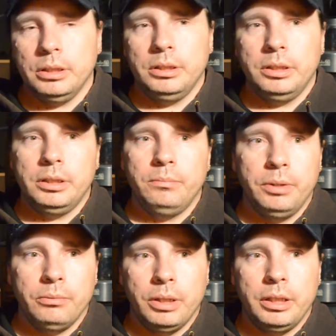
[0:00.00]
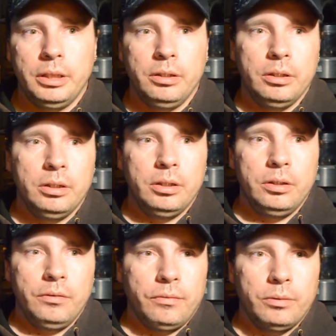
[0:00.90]
and then be ready
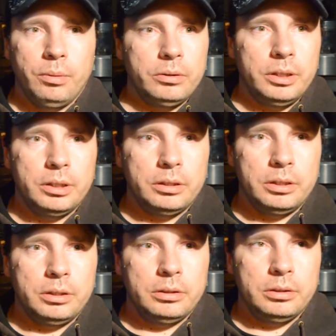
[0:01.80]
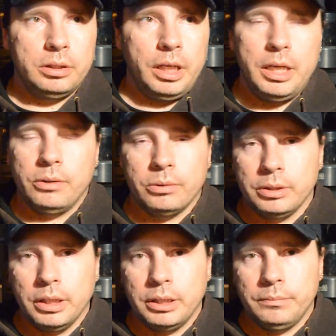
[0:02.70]
for about uh, 8 or
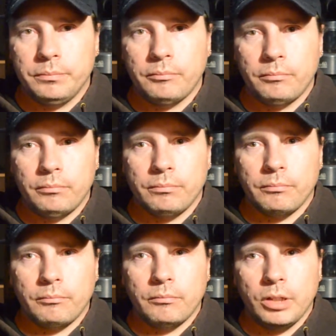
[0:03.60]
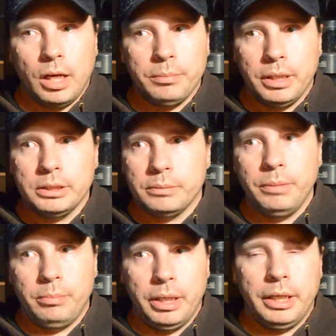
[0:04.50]
9. I'm guessing
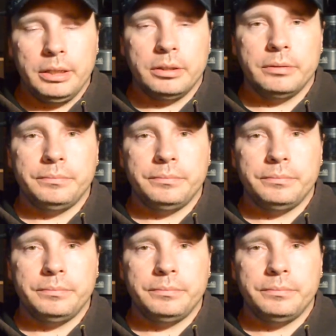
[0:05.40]
maybe 8.